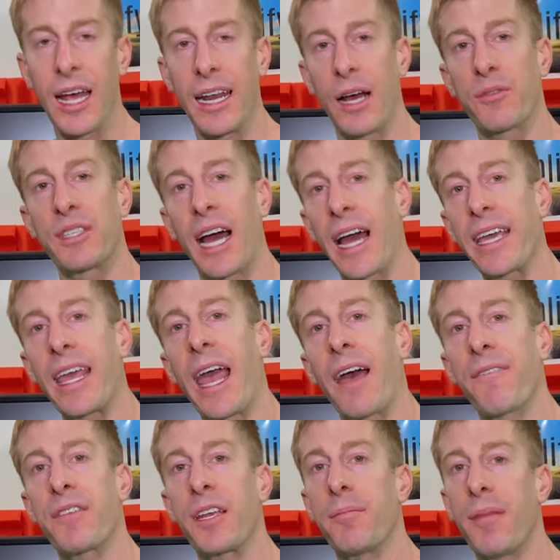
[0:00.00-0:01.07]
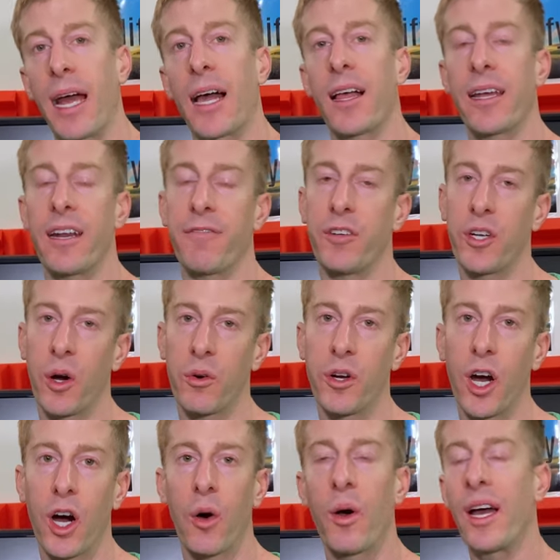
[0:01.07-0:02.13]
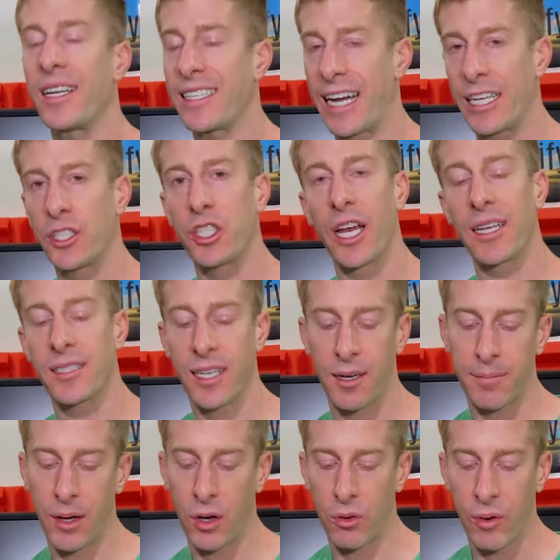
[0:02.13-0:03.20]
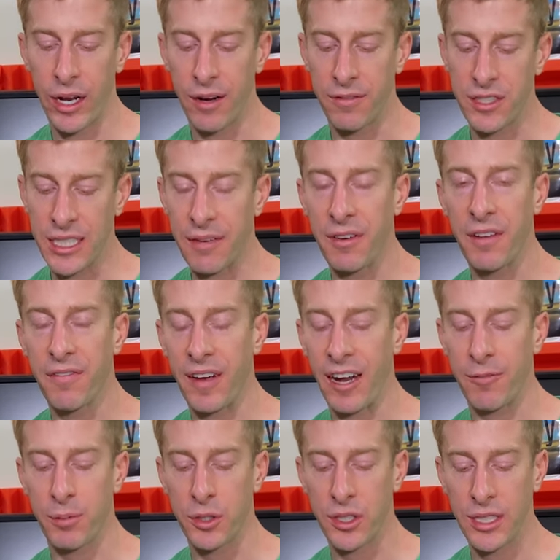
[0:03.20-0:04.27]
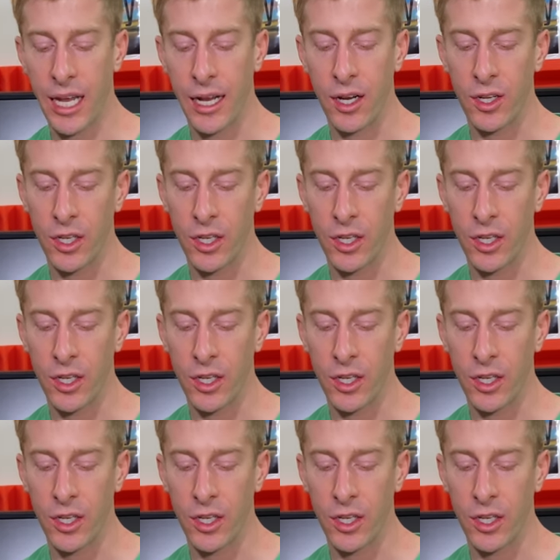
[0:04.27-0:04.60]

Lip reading: Now dicaffeine malate, if you don't know, digests at about a rate of 75%.